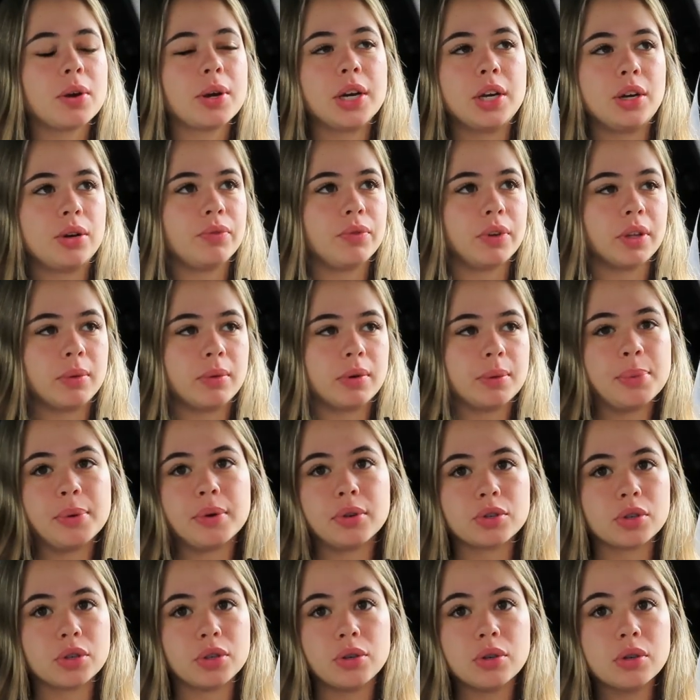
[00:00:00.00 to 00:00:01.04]
okay, I don't really want to
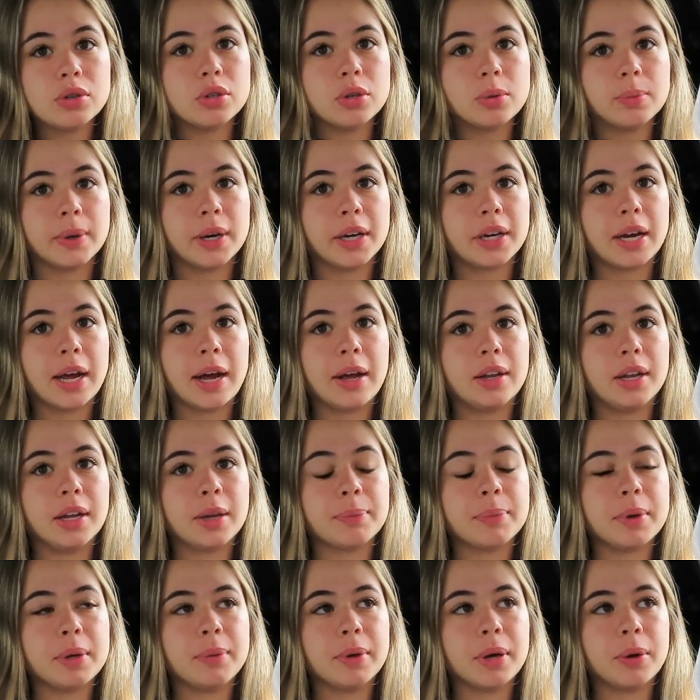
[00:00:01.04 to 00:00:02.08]
post on YouTube right now,
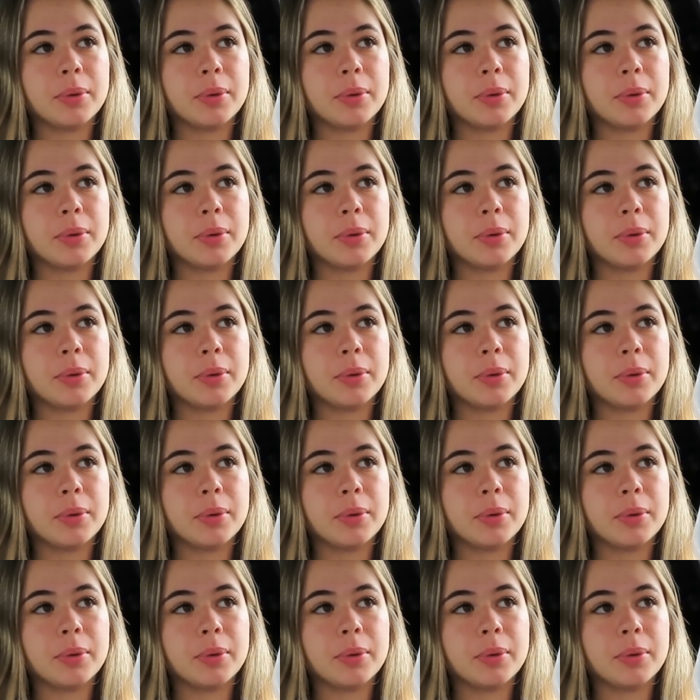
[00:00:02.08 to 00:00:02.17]
like, maybe